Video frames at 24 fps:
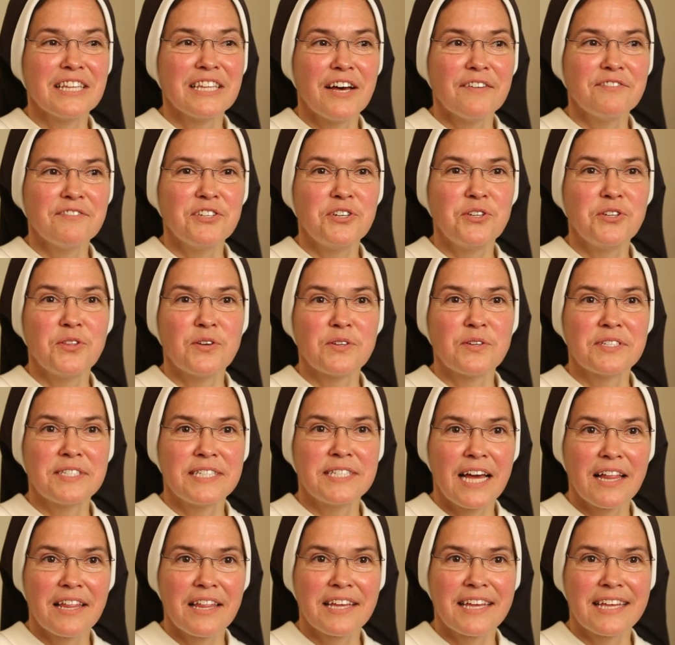loved to do those
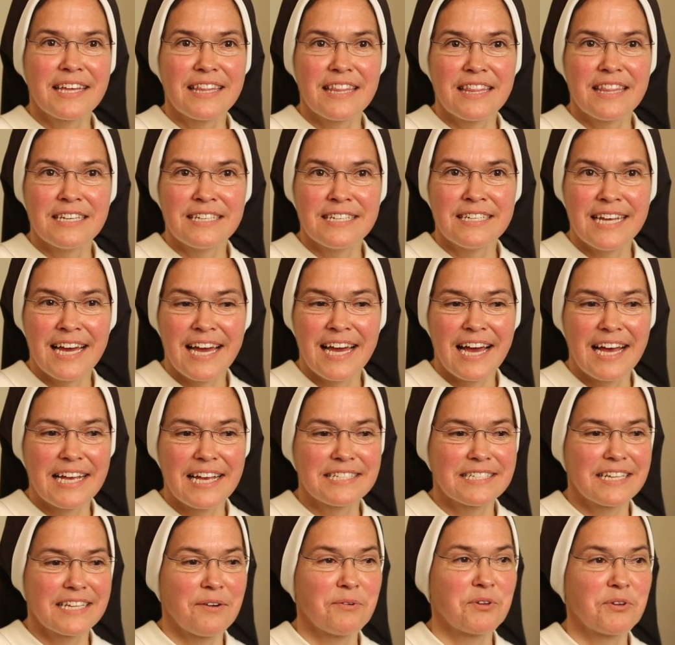delicate
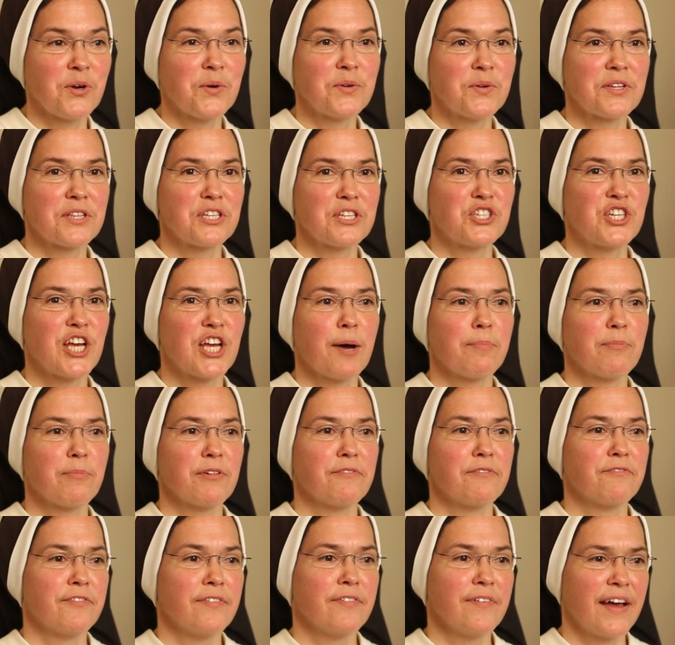tasks. I would go into the chapel
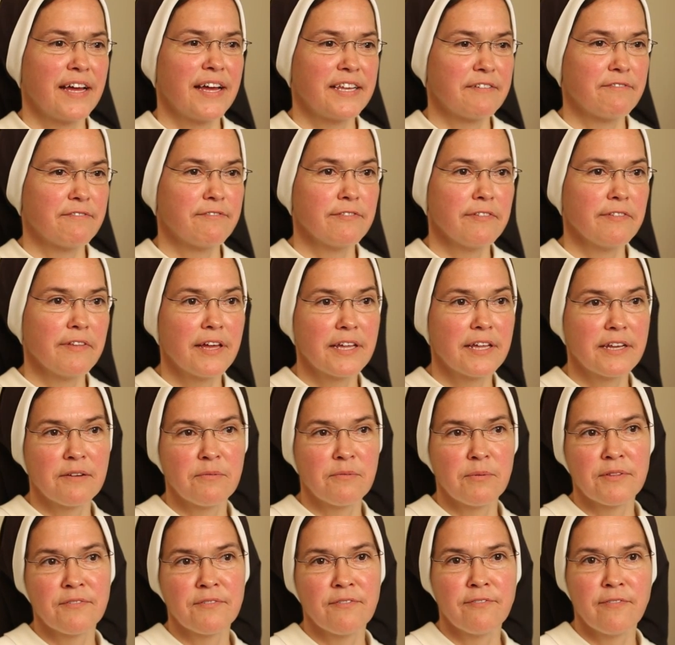and find it flooded
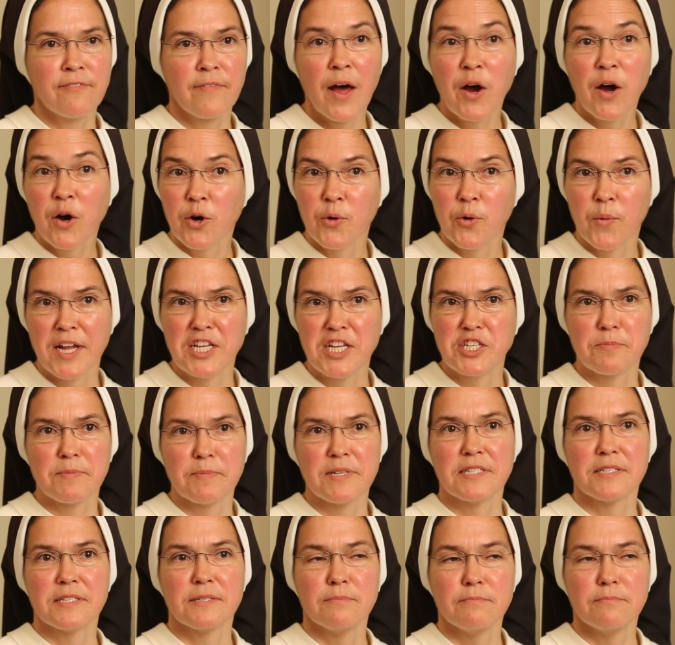with flower
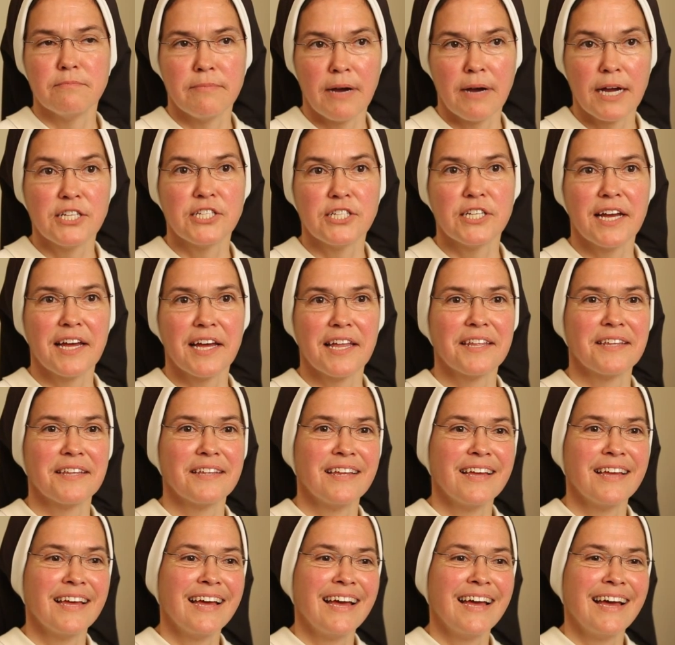arrangements by Jed.
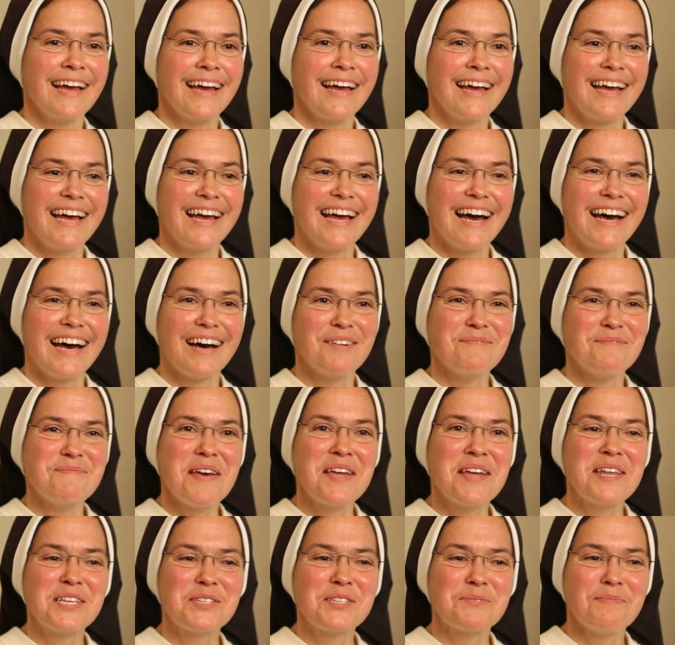
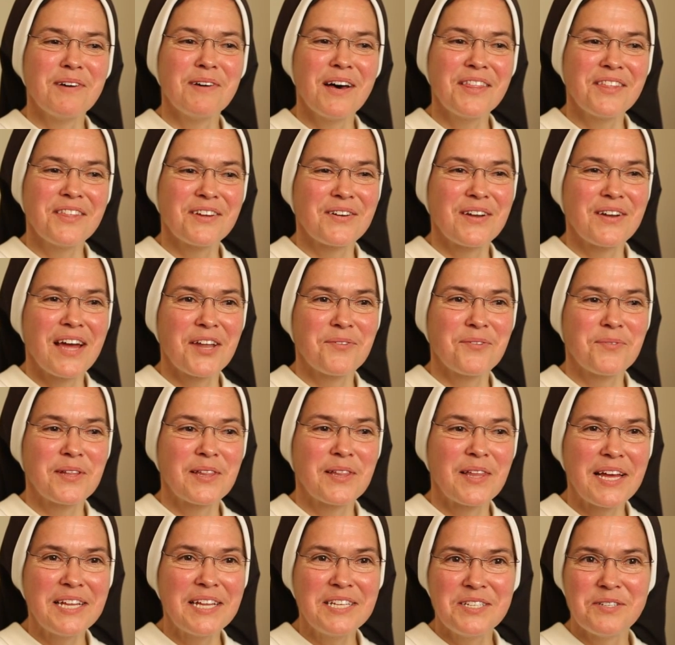And his mother had
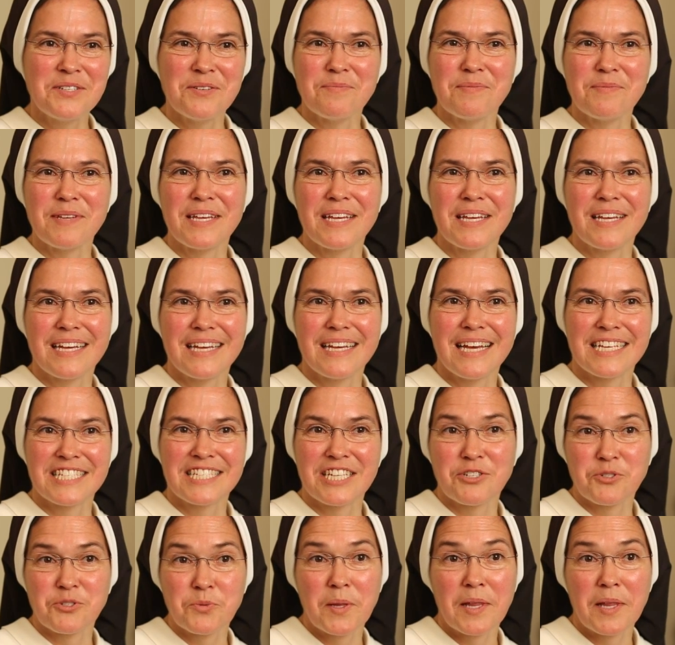relayed to me, as
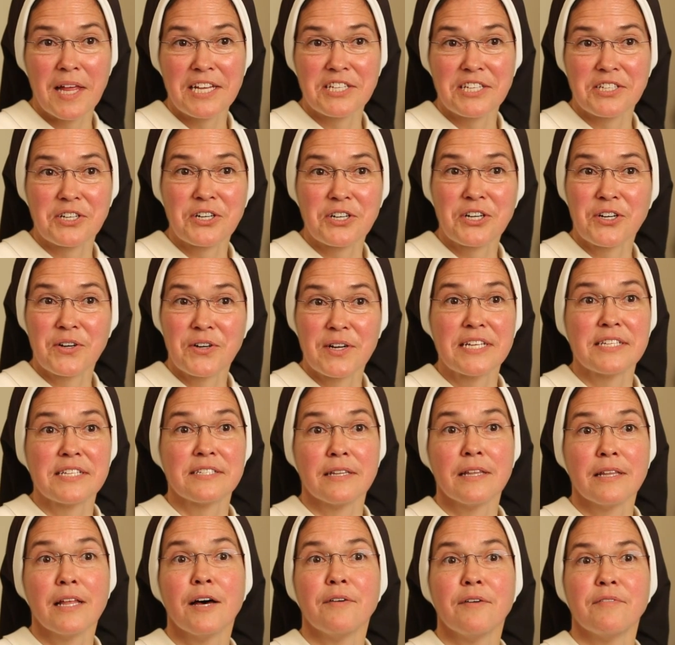I was relaying to her,
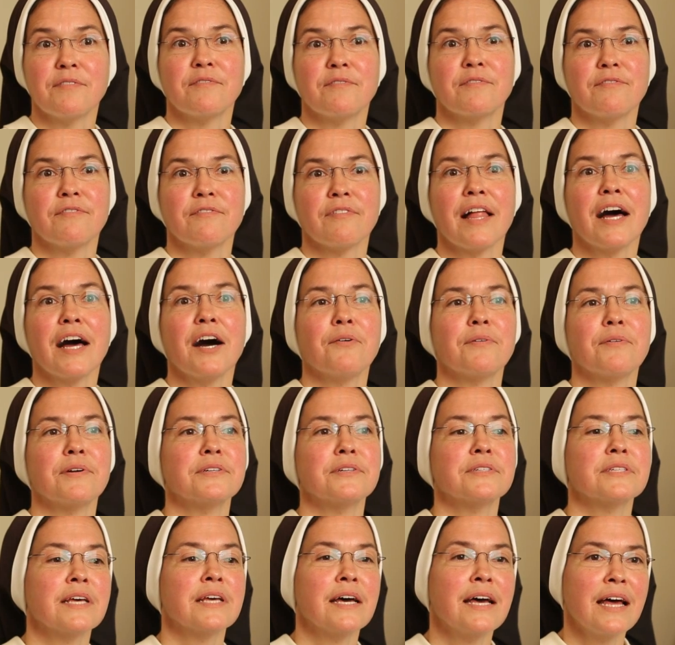his love of
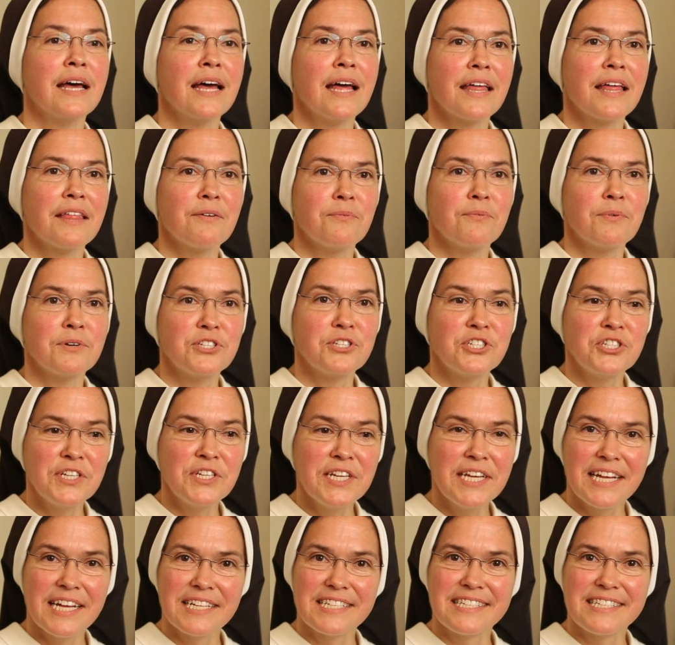flowers, which
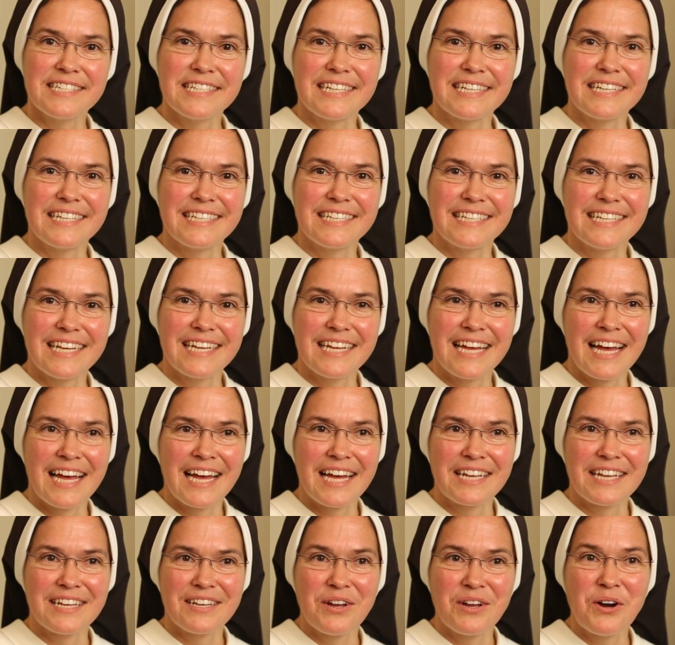she had seen
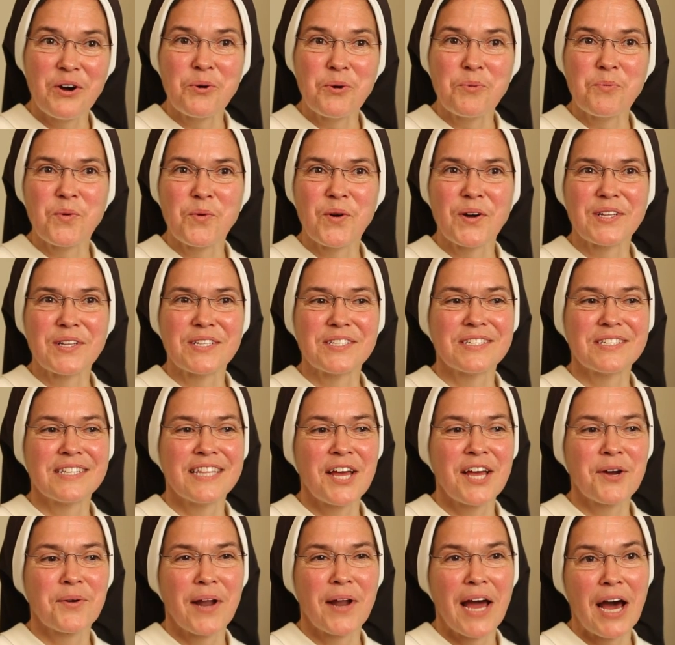at home once.
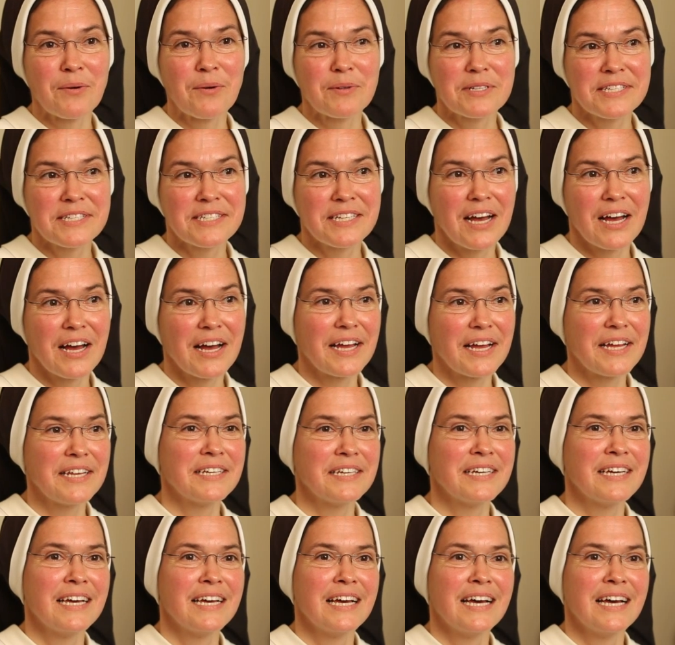They were outside